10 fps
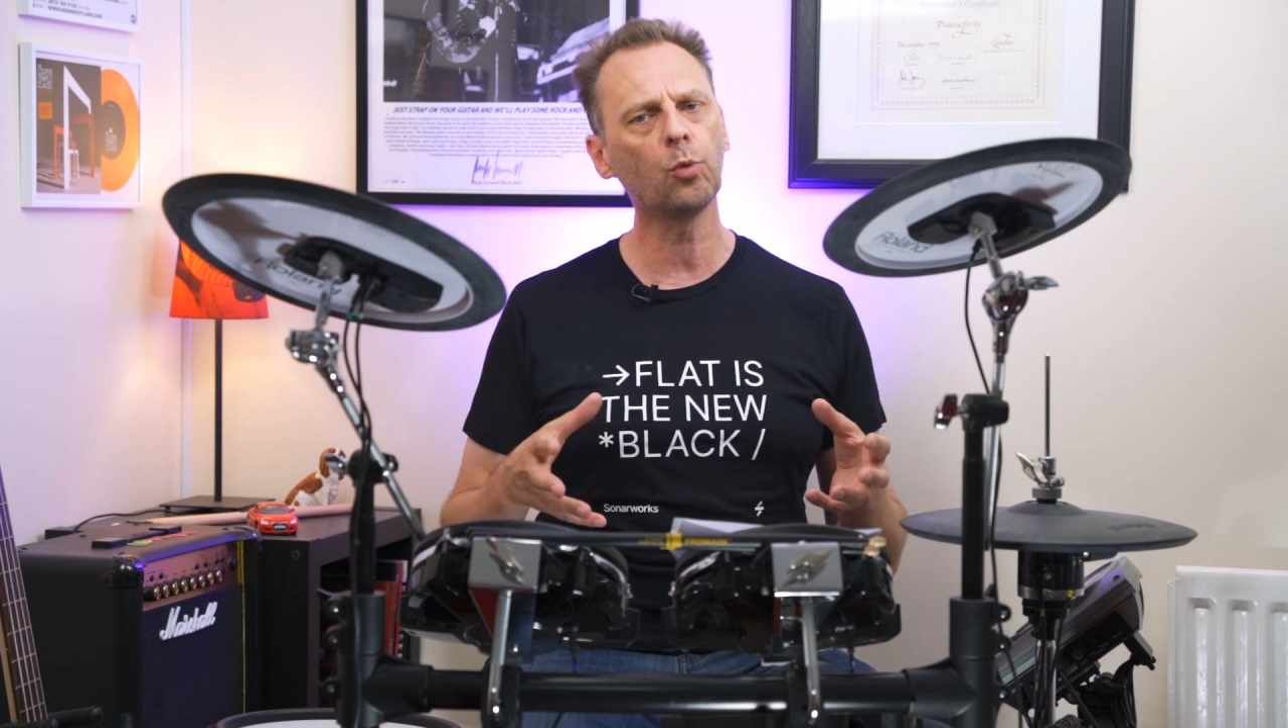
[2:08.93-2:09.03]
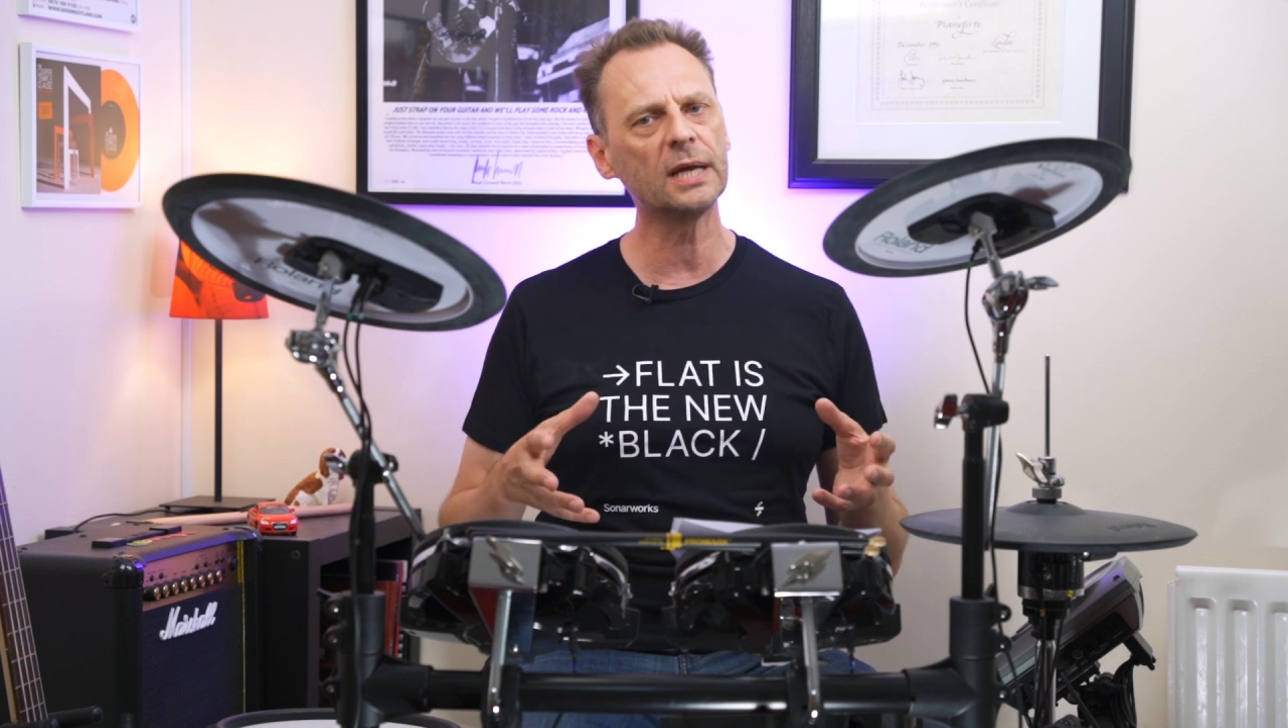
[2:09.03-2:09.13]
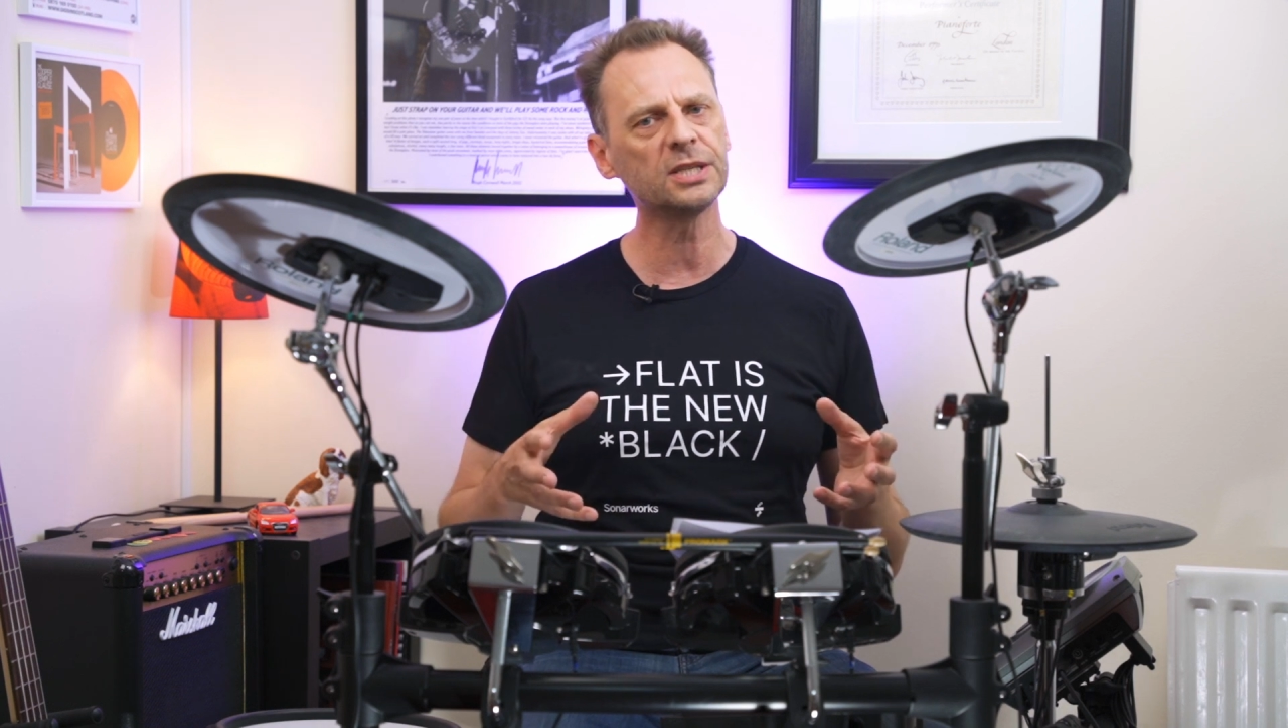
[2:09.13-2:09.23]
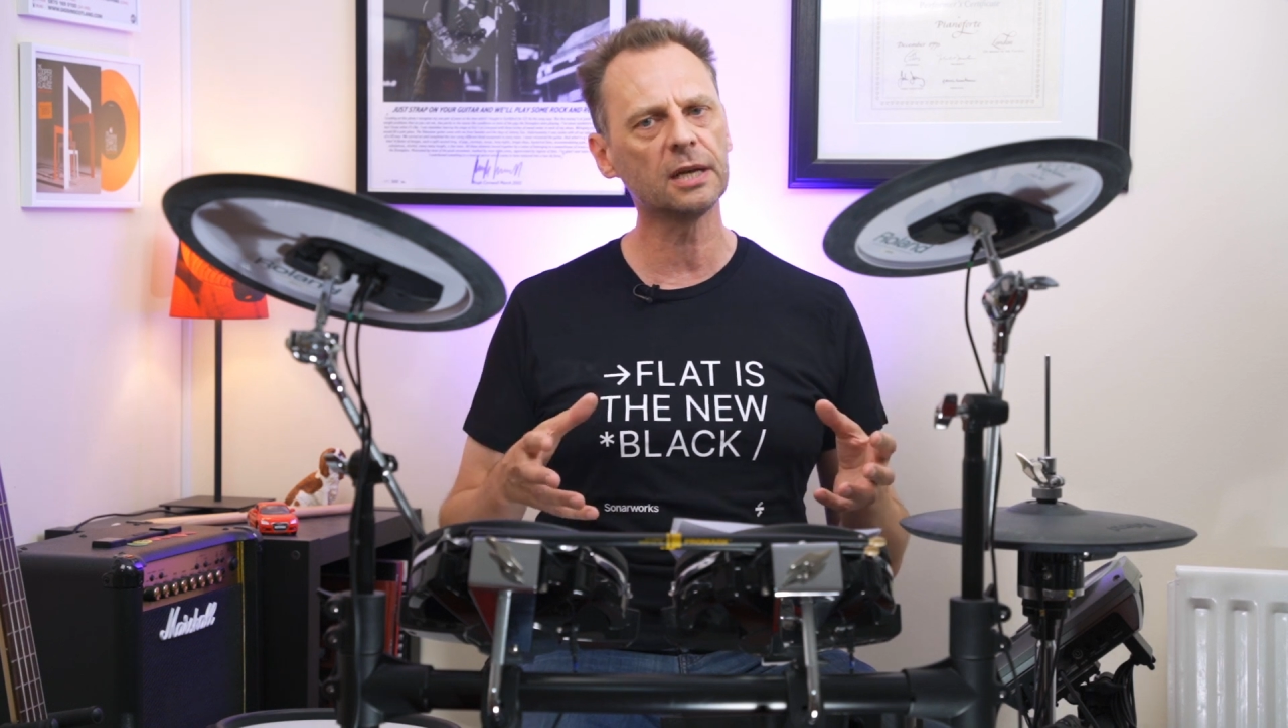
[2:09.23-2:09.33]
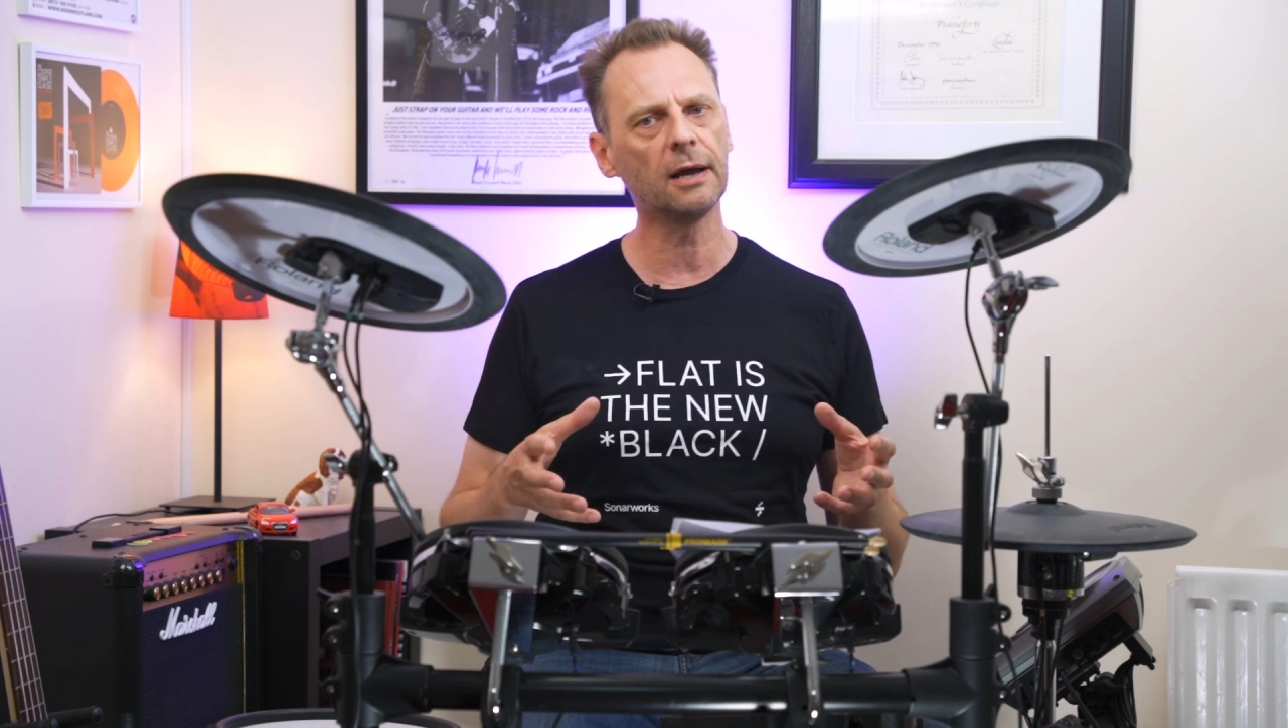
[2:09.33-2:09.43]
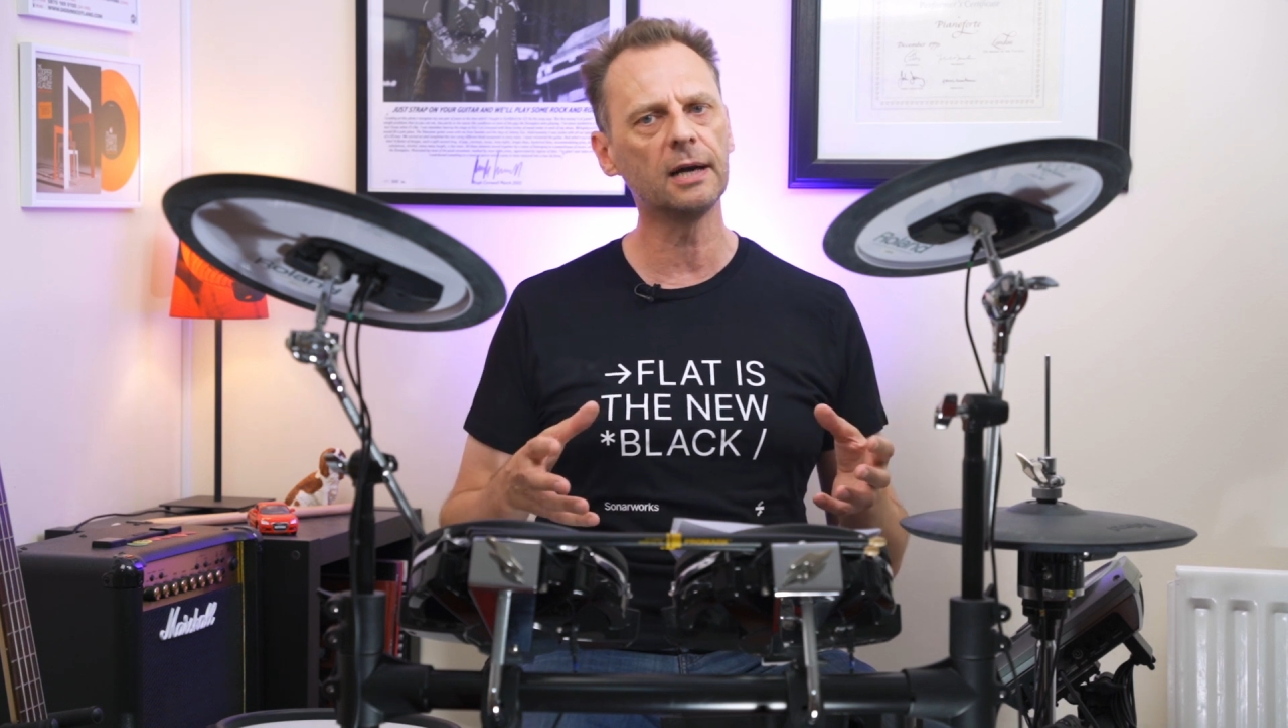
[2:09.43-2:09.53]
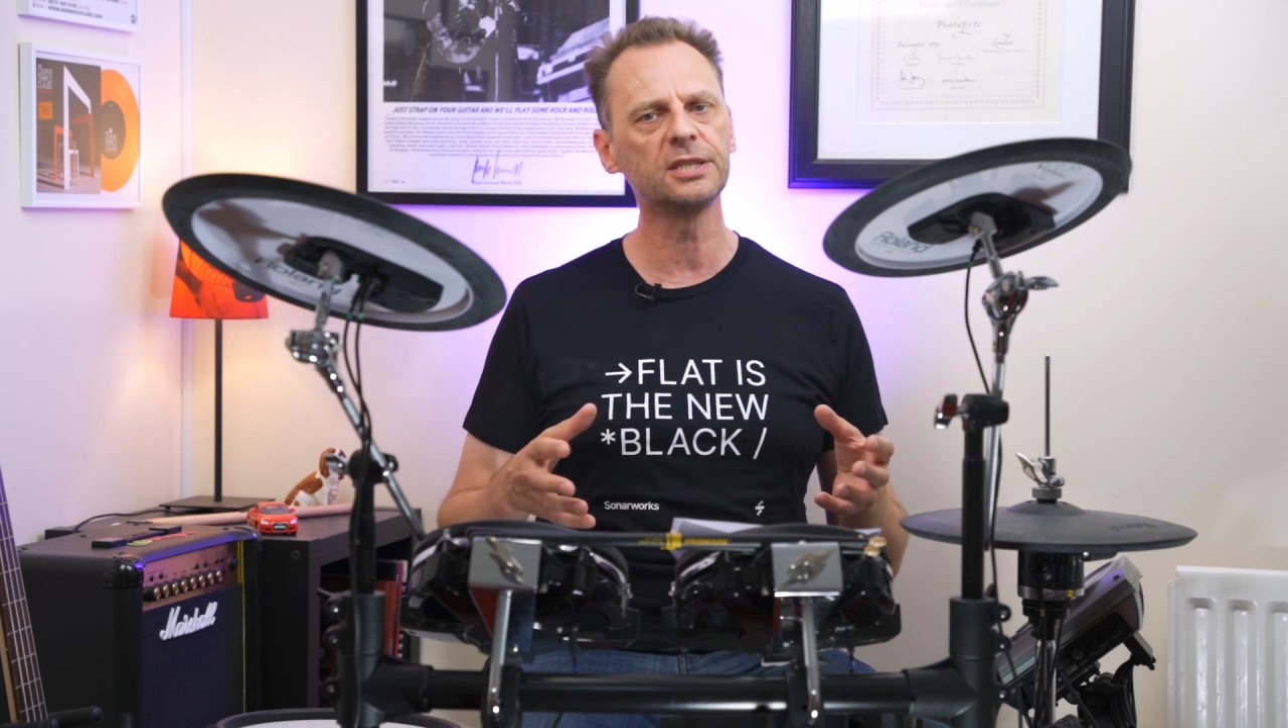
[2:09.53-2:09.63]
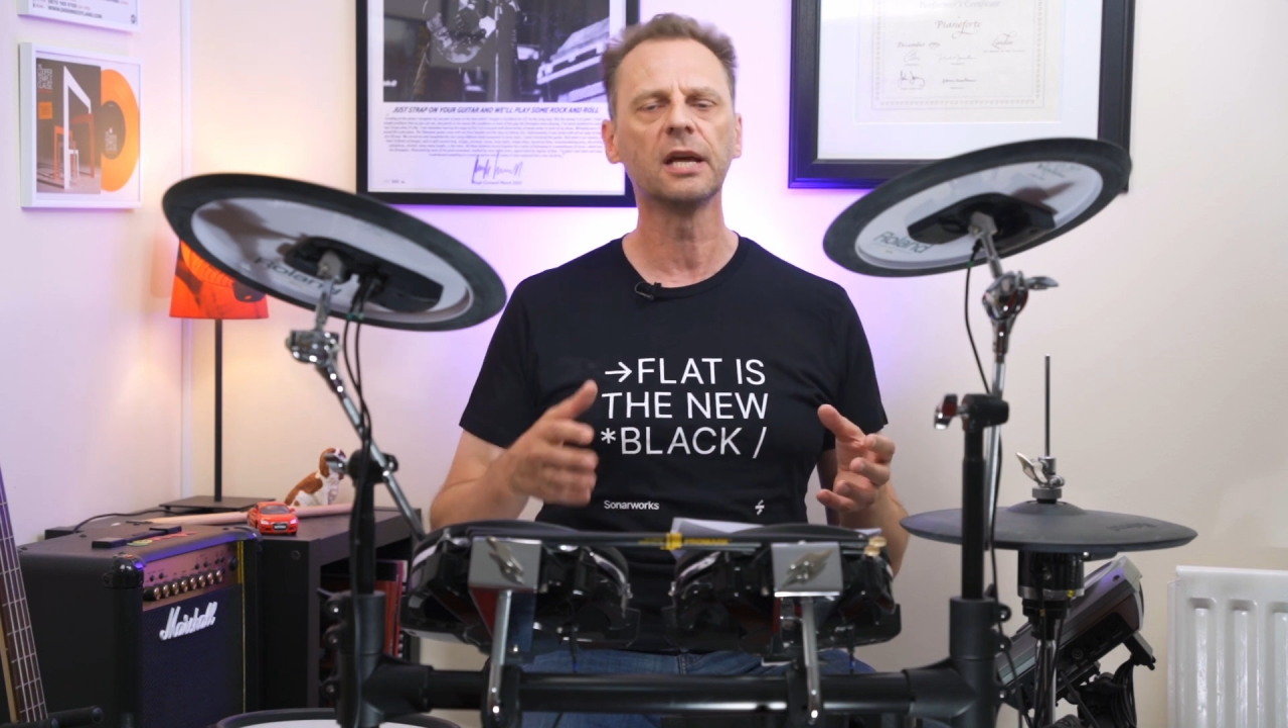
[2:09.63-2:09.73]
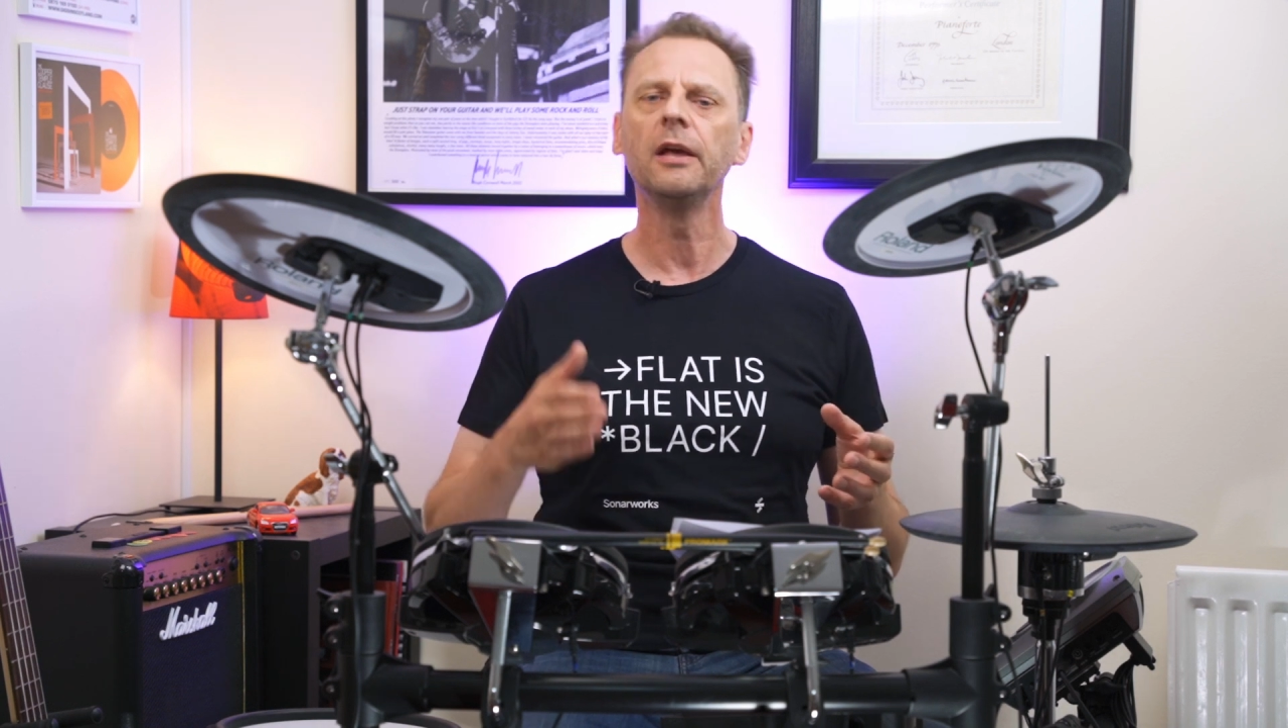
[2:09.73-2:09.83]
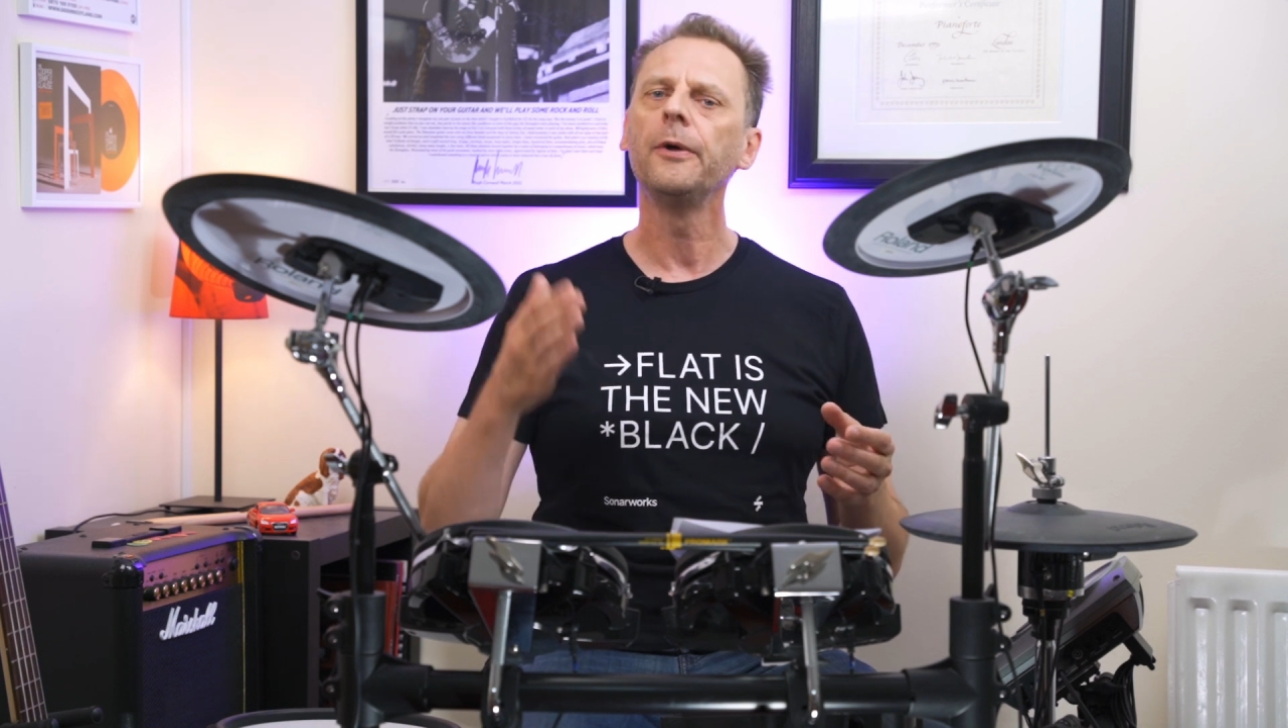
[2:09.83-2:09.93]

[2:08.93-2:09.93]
westernized,